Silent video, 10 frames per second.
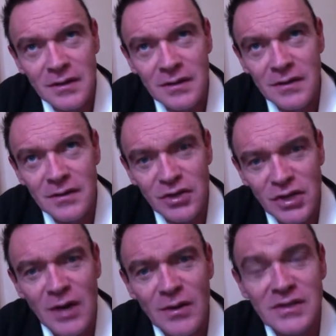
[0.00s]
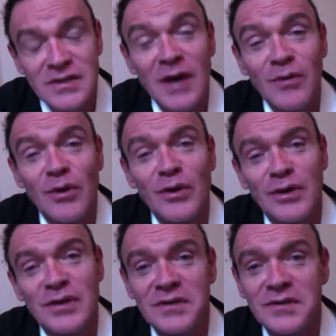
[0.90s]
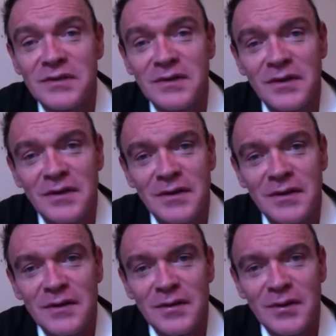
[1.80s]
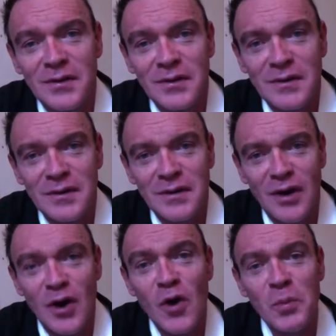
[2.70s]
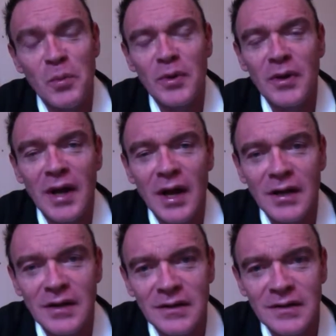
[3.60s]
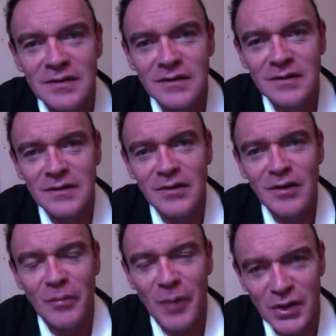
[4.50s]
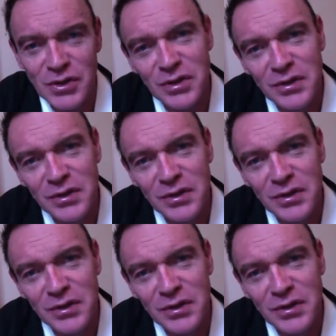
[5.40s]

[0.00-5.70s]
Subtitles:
showers down on us hope and compassion.